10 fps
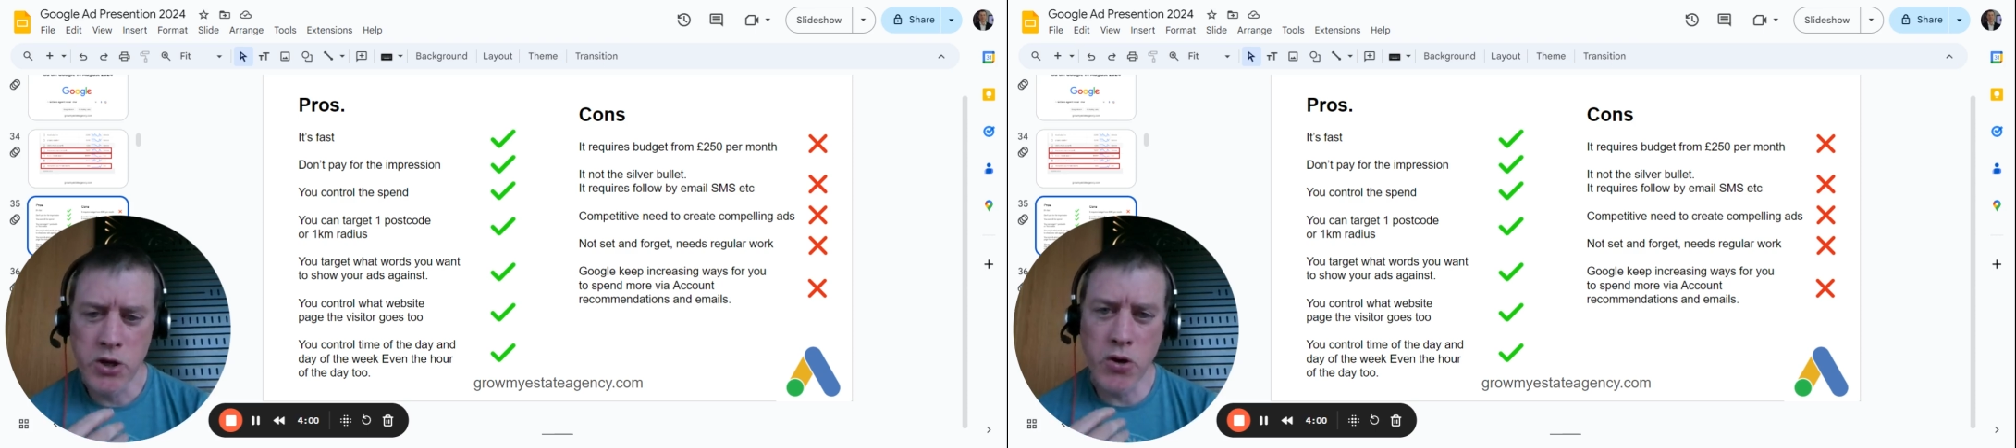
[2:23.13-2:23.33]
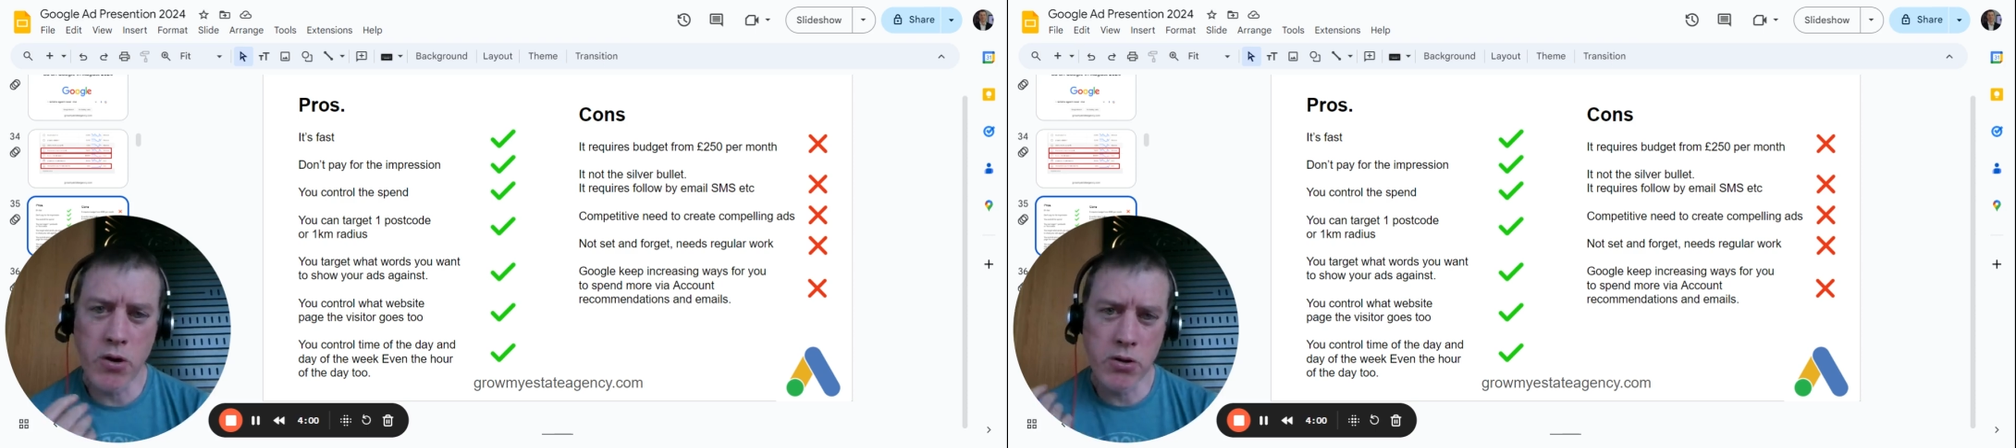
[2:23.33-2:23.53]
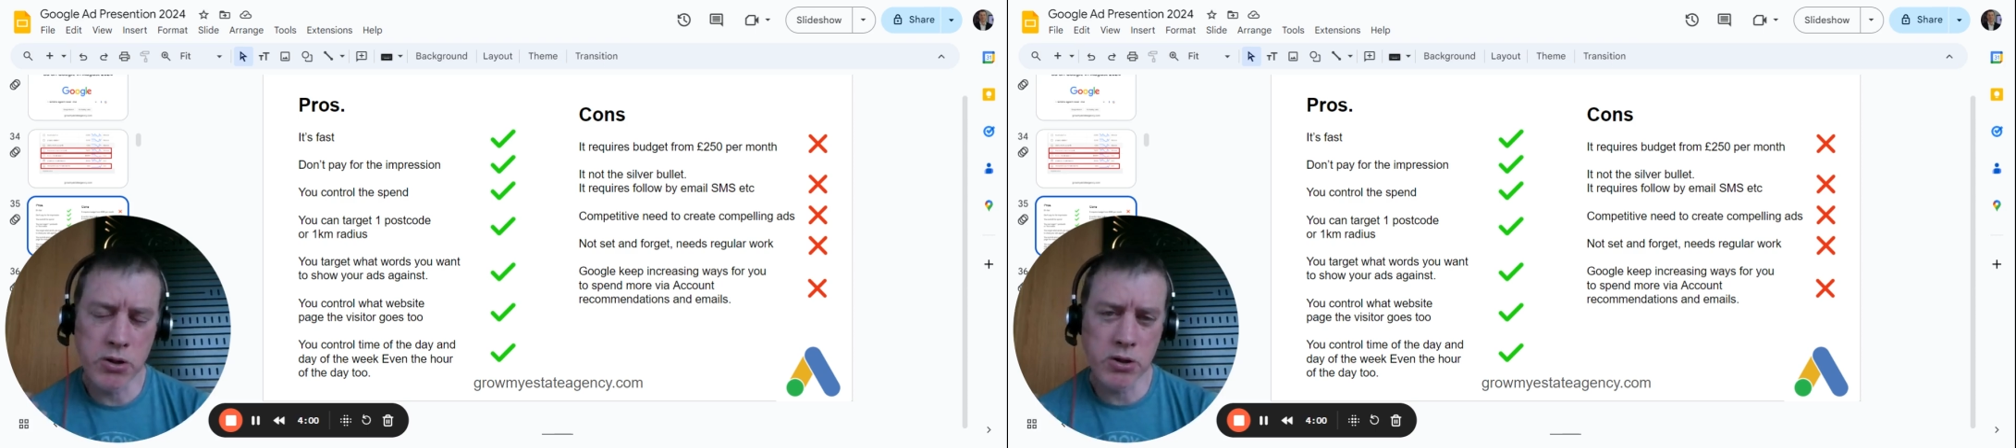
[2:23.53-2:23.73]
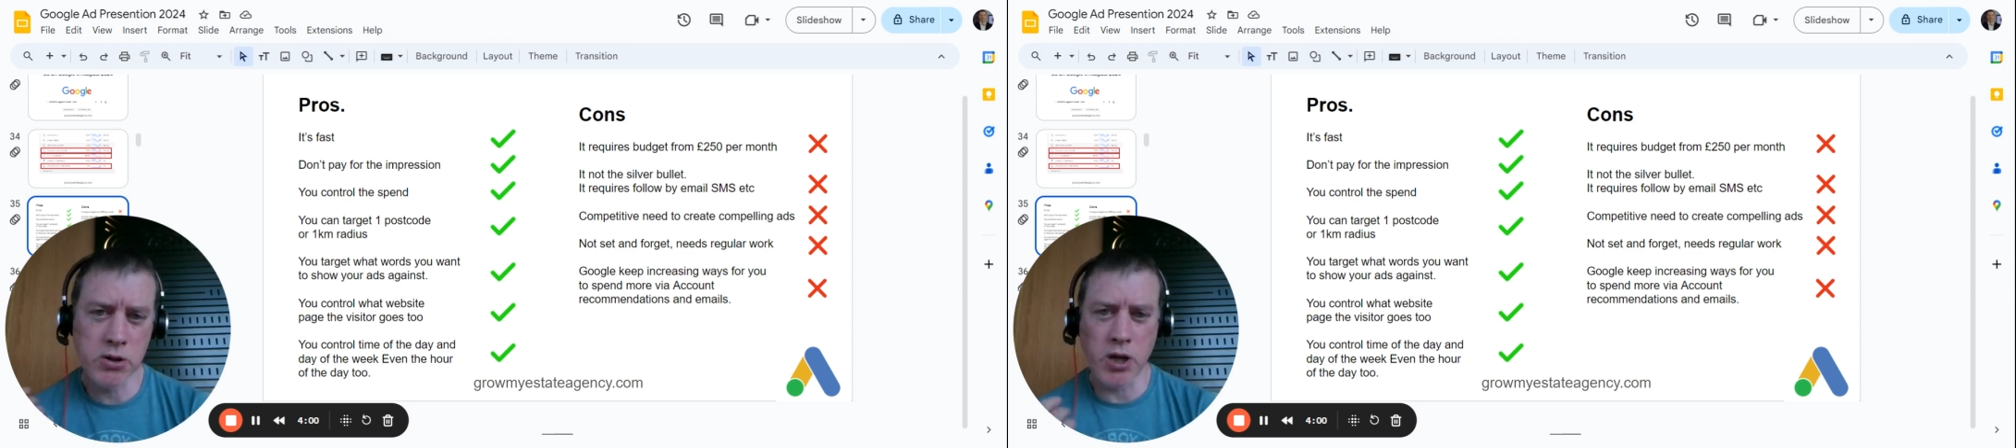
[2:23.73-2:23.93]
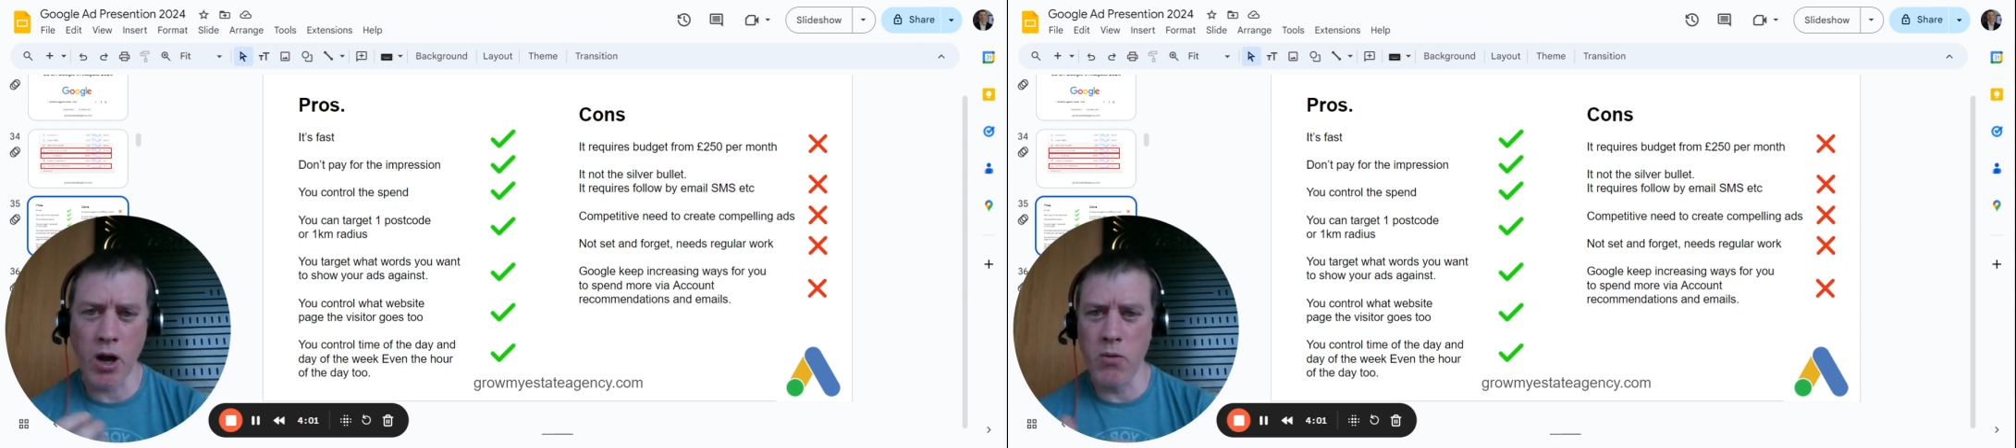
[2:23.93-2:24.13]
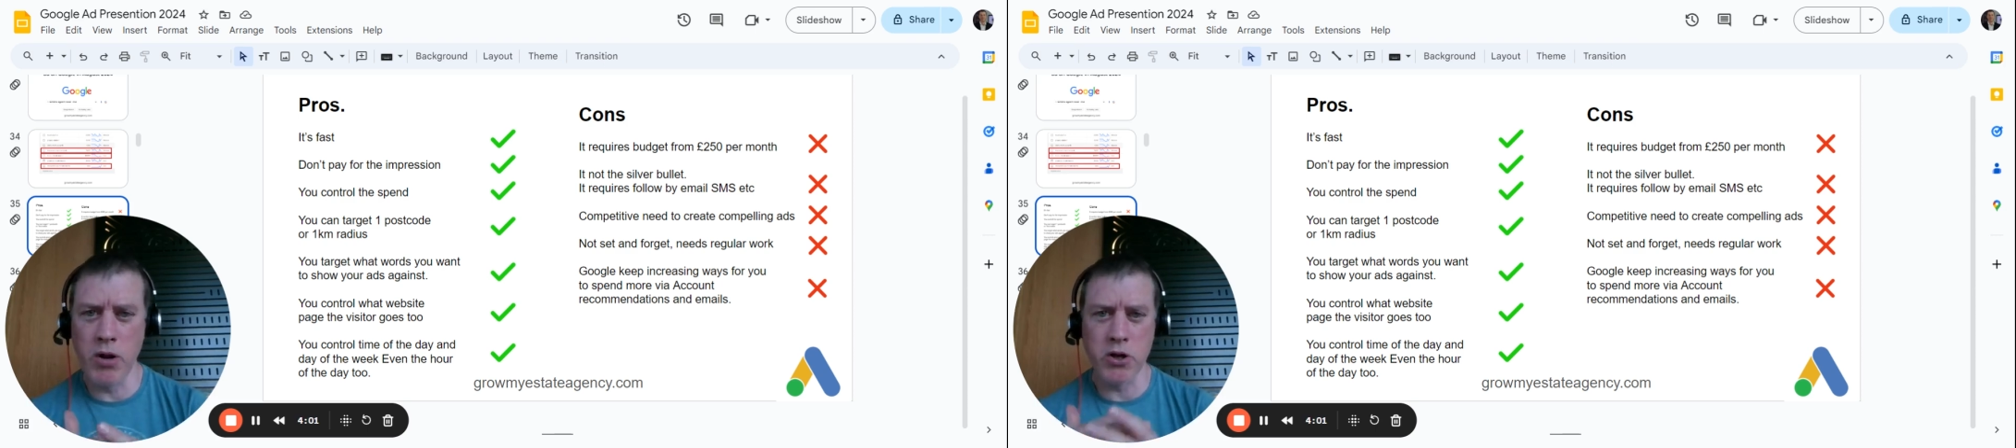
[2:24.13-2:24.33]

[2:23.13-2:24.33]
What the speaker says: You totally